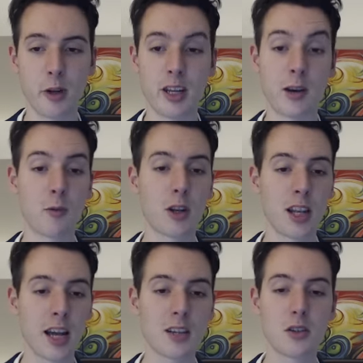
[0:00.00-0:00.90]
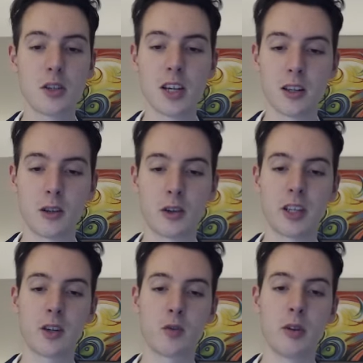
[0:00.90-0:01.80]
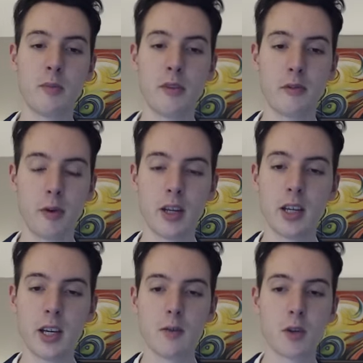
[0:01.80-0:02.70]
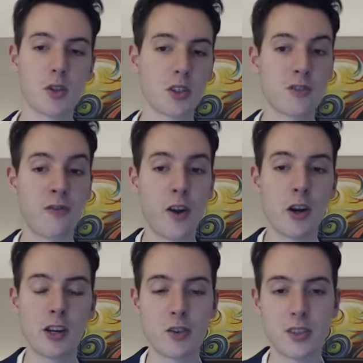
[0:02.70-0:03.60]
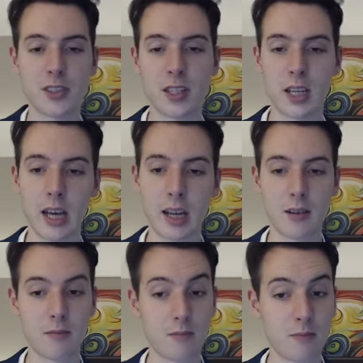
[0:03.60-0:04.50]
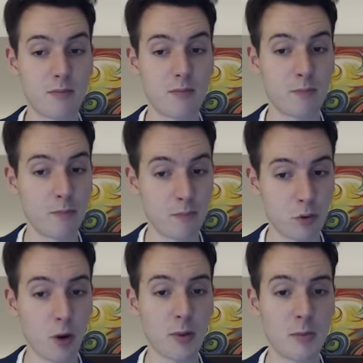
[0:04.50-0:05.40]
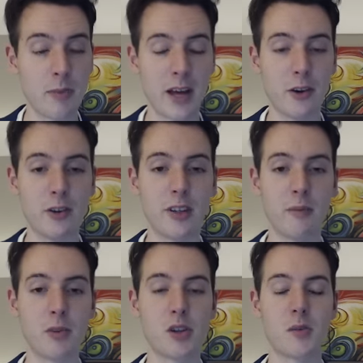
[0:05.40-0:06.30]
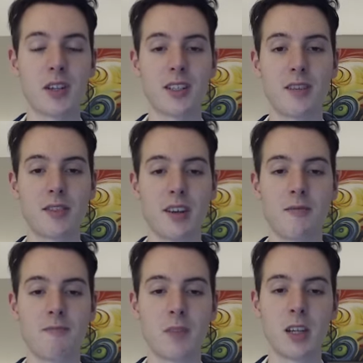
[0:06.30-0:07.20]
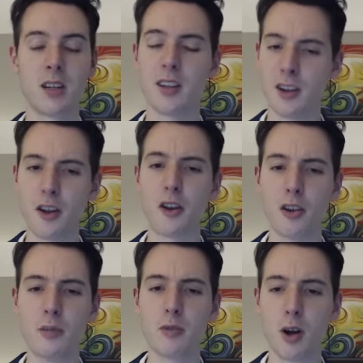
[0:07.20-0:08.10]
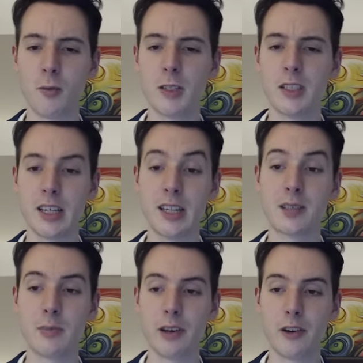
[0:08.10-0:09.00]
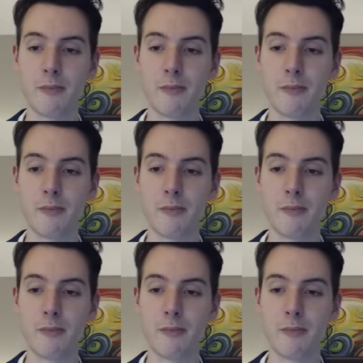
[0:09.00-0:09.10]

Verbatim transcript: And I would like to take a look here at queen b three, which was very interesting and probably better than bishop takes f seven. No, not only probably, it is better.